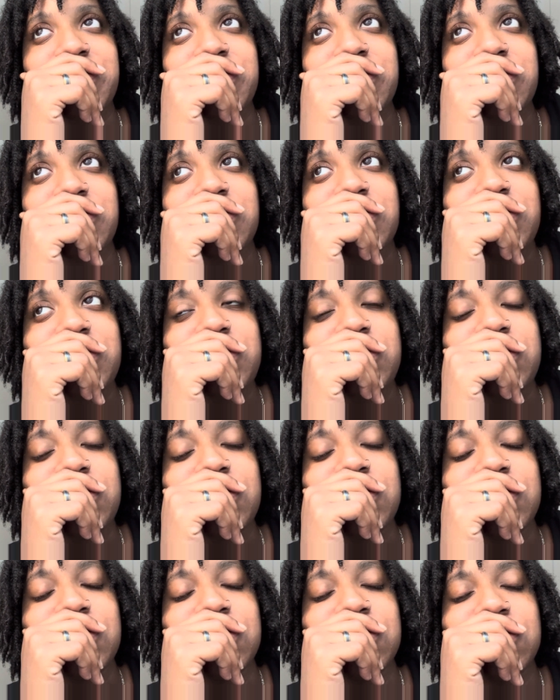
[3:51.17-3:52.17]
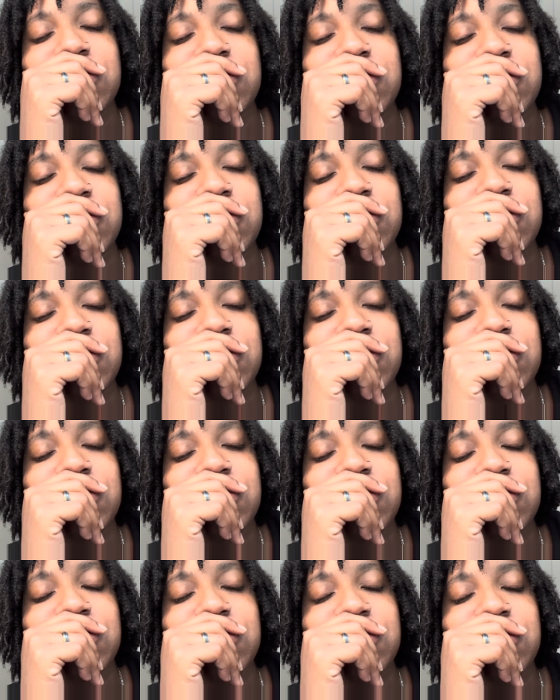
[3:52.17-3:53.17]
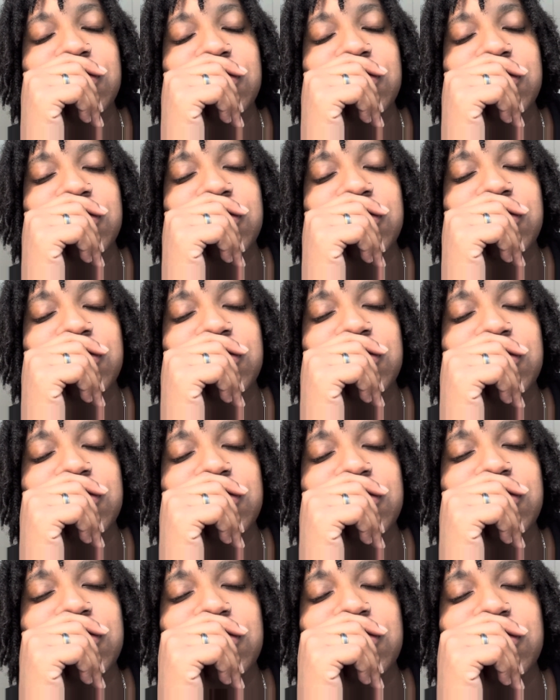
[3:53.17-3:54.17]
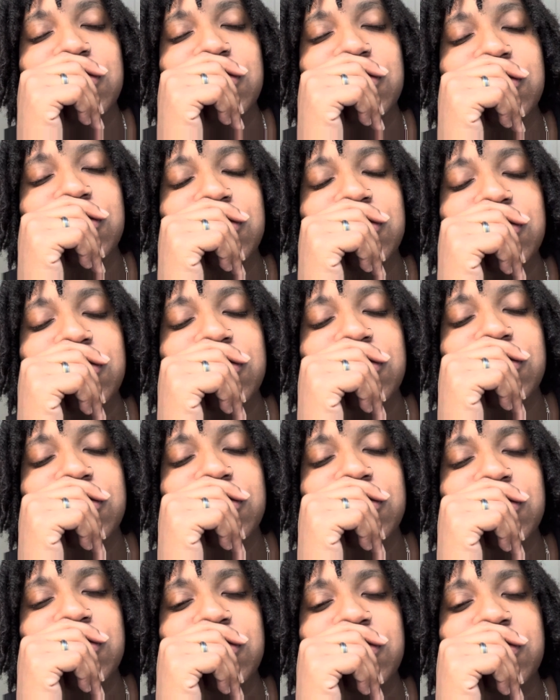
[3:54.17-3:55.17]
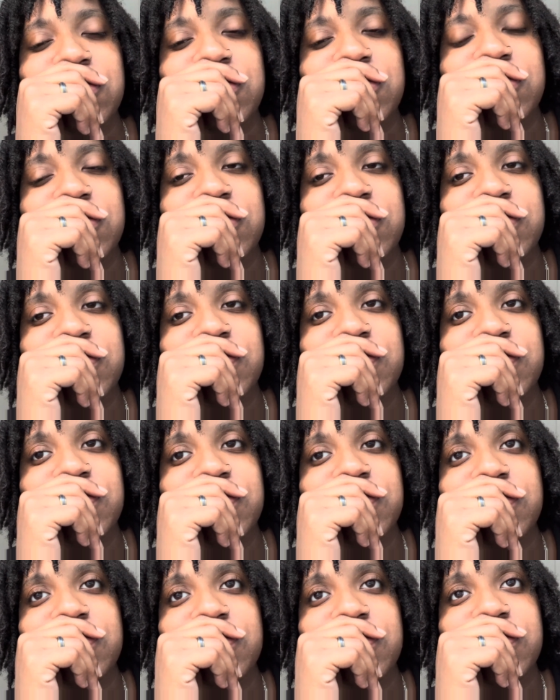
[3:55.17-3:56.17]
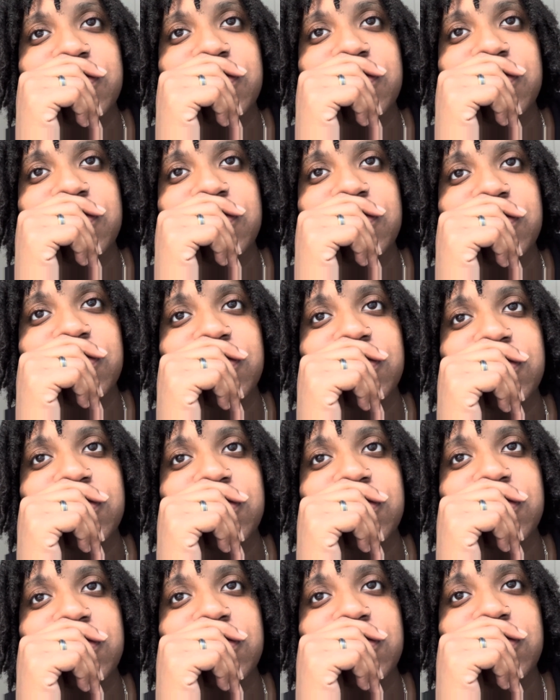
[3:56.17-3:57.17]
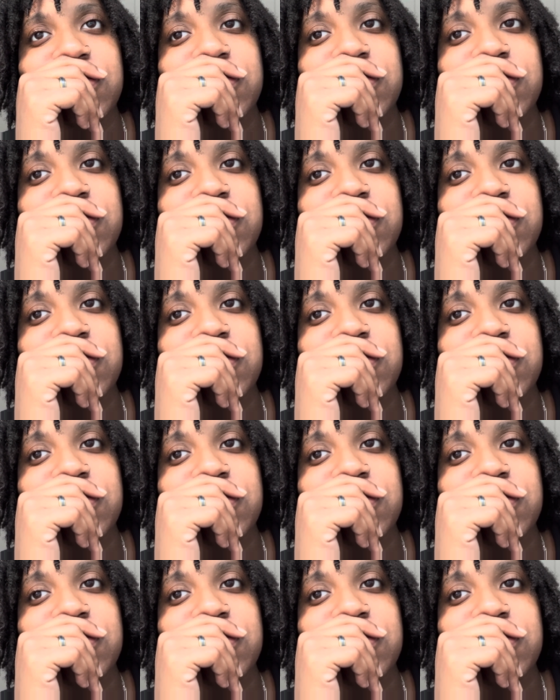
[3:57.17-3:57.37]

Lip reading: (silence)